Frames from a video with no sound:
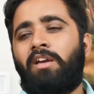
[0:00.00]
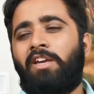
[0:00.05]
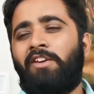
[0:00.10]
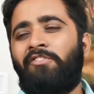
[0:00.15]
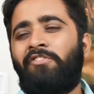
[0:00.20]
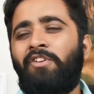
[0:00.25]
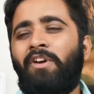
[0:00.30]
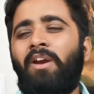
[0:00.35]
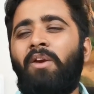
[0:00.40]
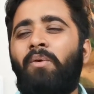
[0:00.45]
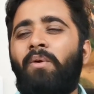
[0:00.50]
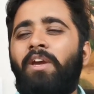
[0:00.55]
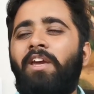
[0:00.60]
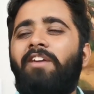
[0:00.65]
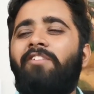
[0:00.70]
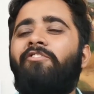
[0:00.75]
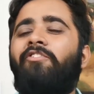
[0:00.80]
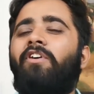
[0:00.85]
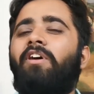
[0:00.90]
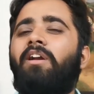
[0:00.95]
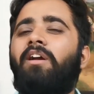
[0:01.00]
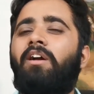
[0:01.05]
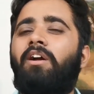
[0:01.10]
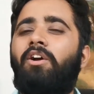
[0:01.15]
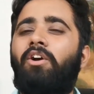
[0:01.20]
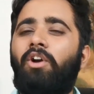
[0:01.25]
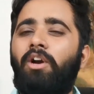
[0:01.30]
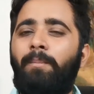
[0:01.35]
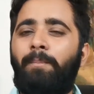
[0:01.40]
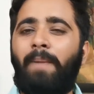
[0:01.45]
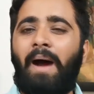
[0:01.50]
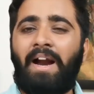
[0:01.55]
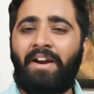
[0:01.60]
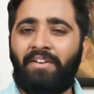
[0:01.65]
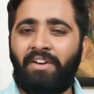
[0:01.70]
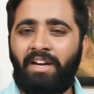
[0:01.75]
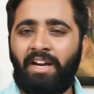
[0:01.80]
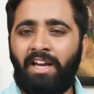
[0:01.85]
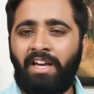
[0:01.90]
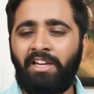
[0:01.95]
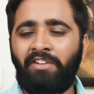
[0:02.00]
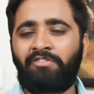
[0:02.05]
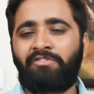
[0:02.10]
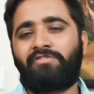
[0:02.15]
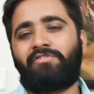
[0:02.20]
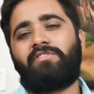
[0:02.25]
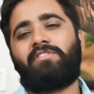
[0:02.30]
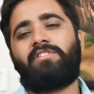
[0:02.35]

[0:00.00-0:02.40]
if you're looking for a good battery life,